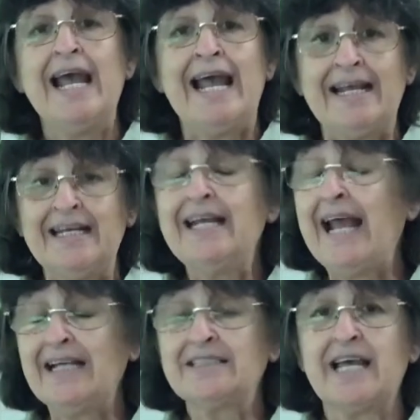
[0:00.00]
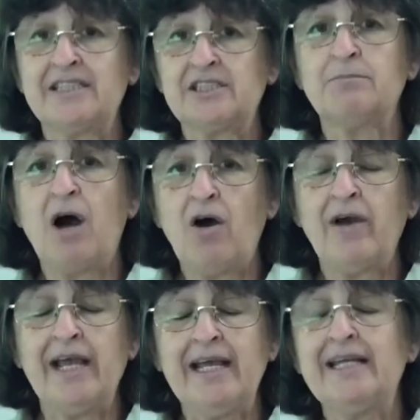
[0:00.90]
and it has a small
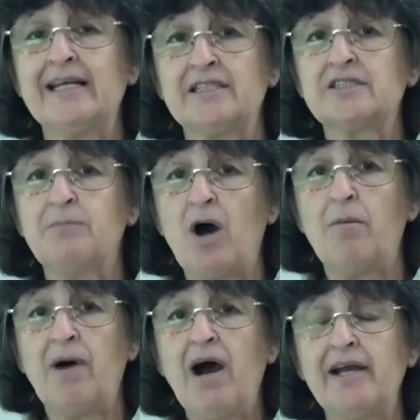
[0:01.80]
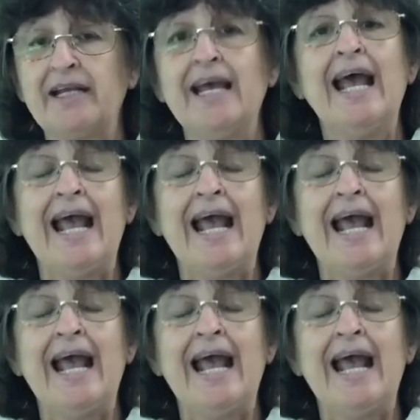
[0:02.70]
head and a small body,